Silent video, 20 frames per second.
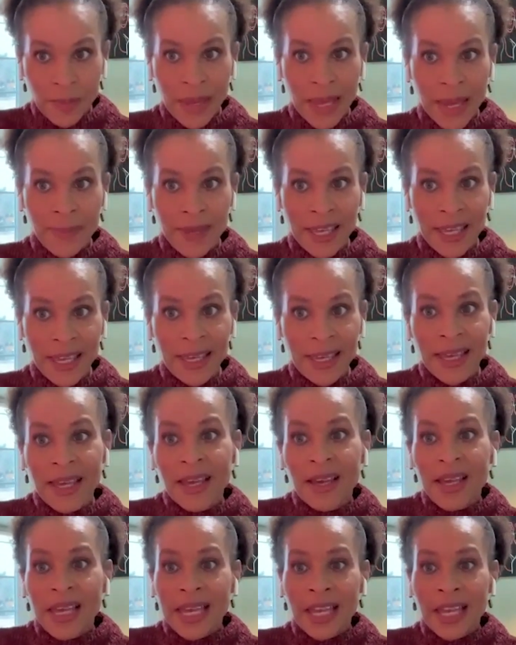Maybe
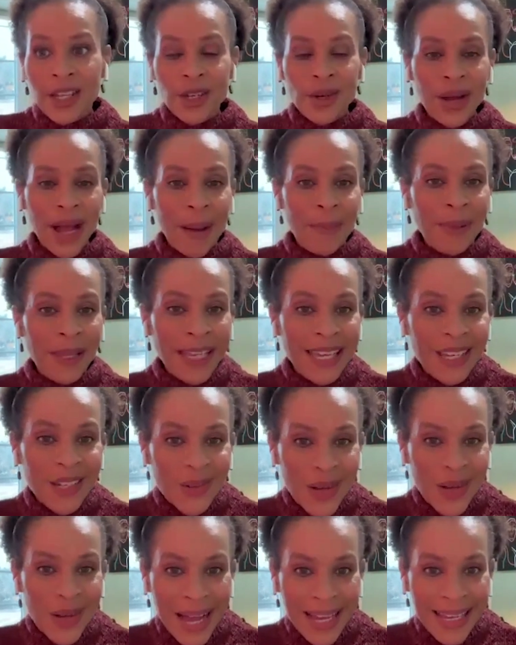in your
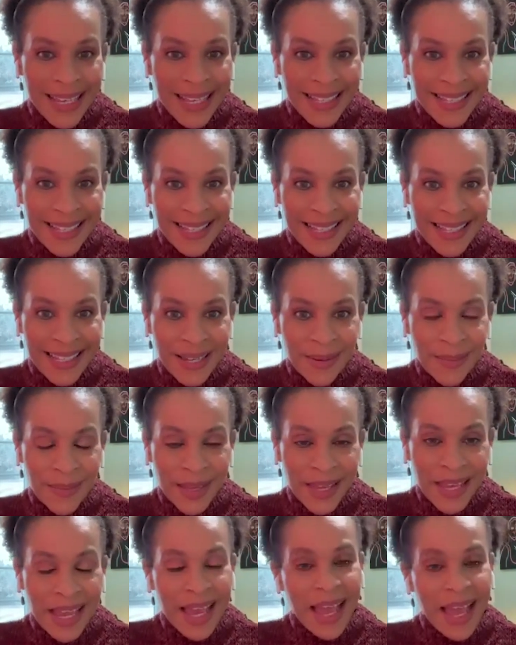applicant tracking
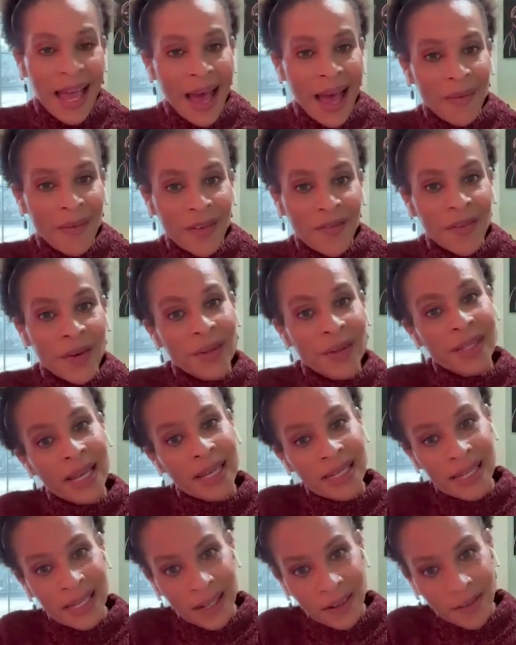system, having folks
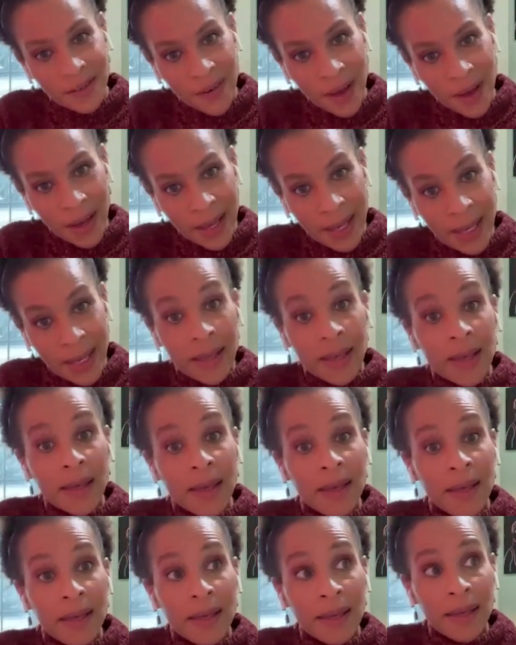identify,
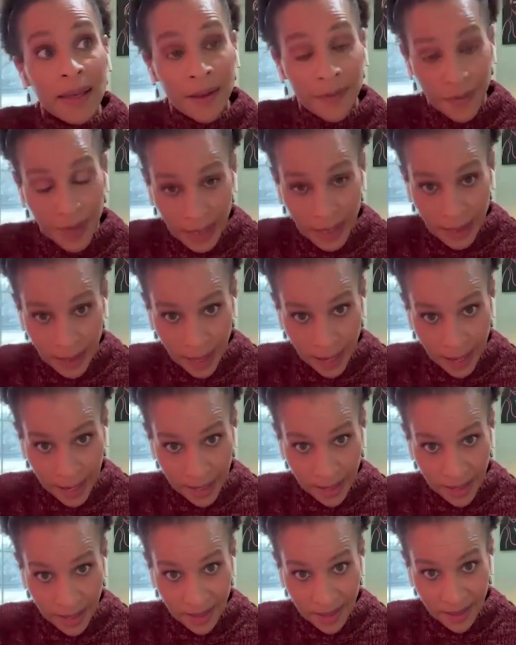if they'd
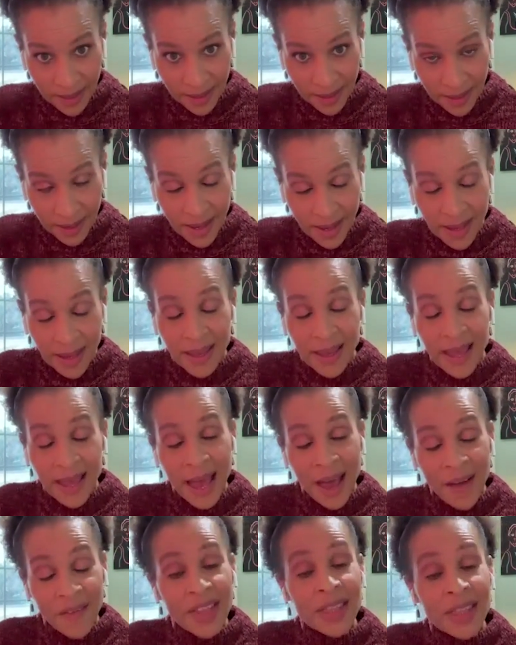like,
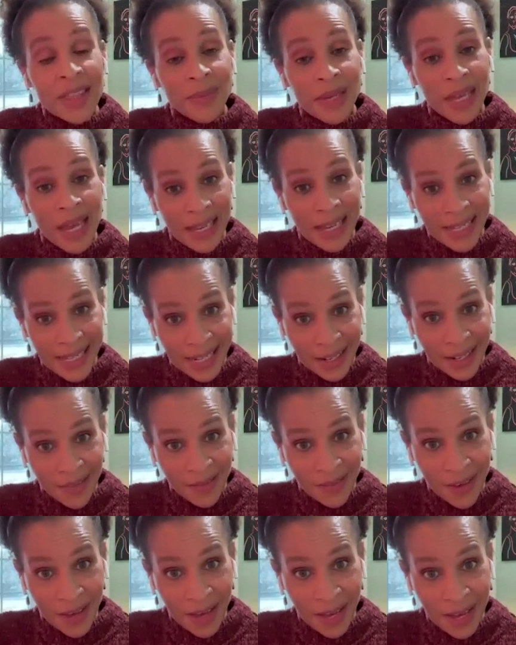having them
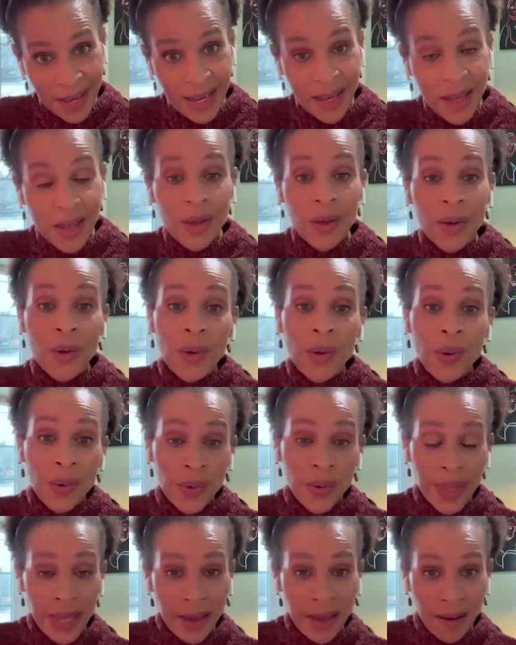identify
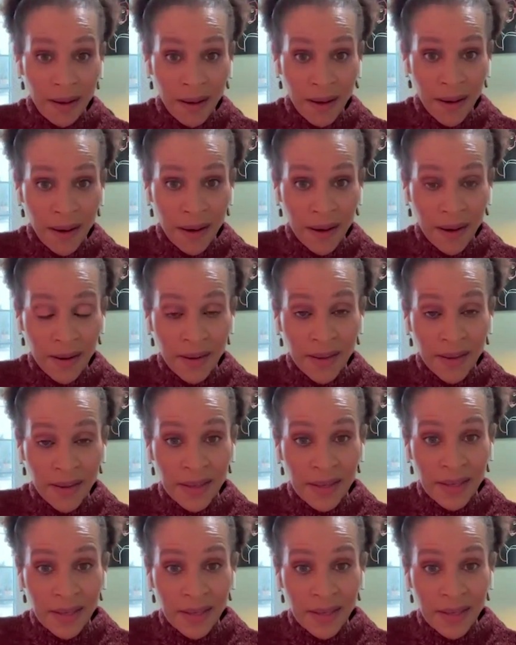who they are,